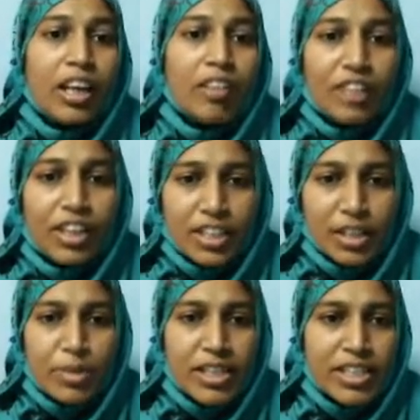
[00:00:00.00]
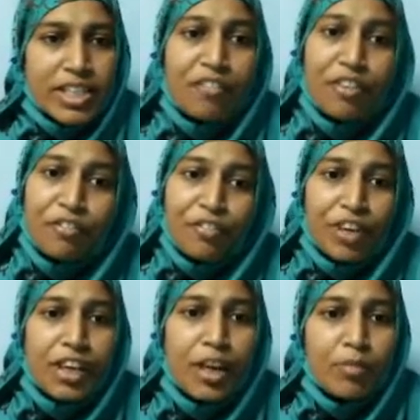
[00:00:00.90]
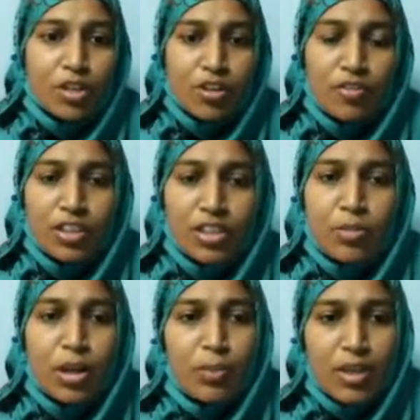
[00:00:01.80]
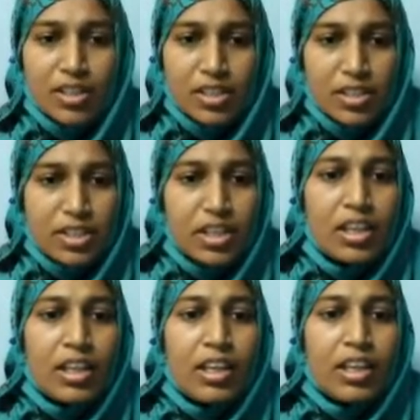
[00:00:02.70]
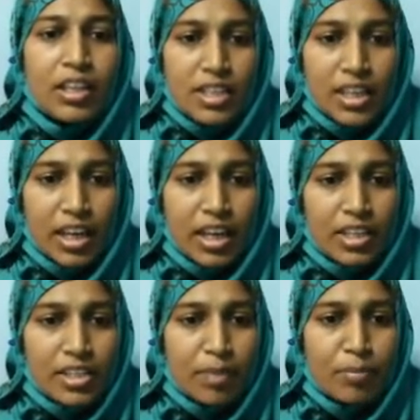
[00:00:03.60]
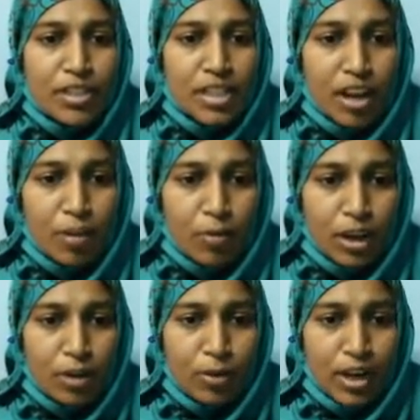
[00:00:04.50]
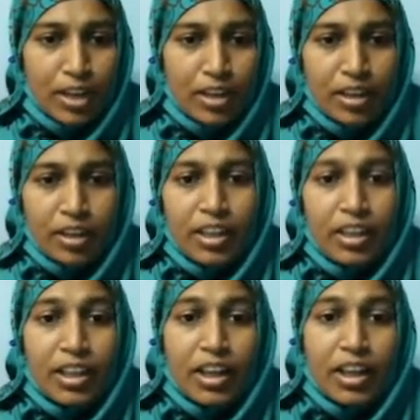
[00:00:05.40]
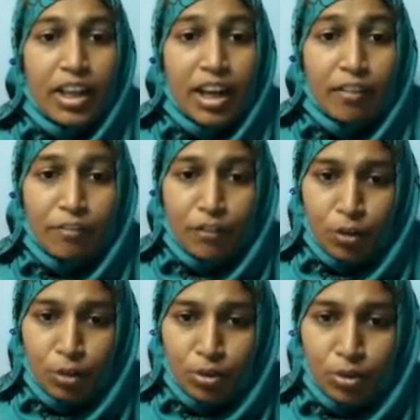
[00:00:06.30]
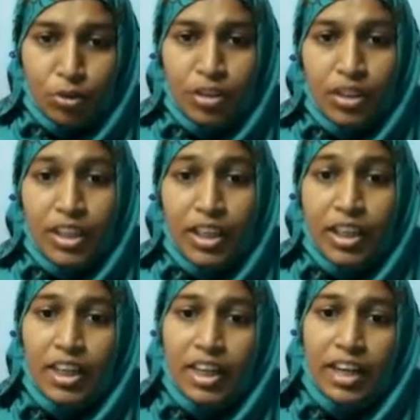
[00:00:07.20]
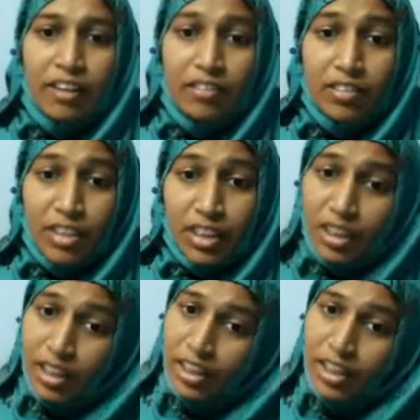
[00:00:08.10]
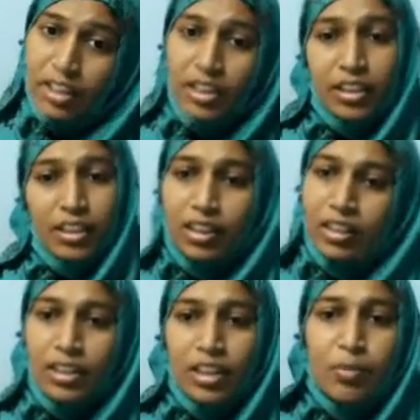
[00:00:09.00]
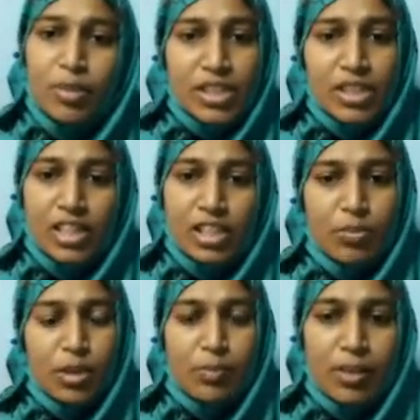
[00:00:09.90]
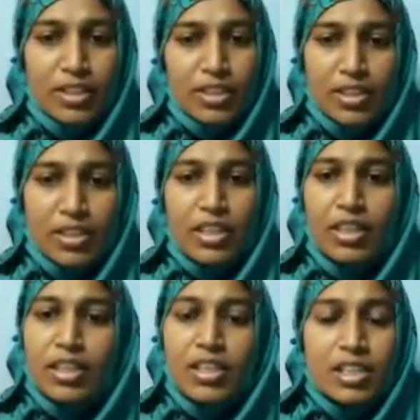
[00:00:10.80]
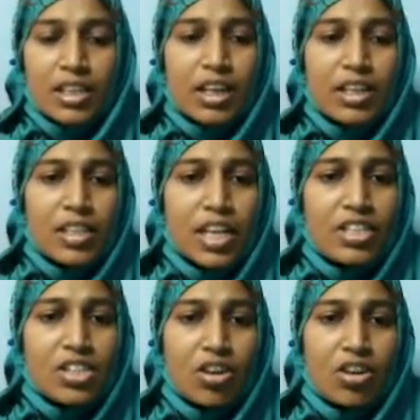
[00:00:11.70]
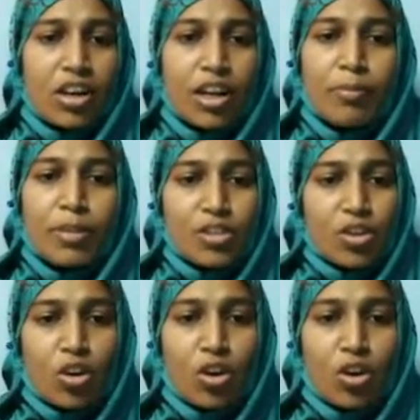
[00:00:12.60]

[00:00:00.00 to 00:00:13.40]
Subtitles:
If the decimals have different numbers of decimal places, see here examples, I have only 1, here I have 2, here I have 3 numbers in decimal places. Is it clear? Such numbers are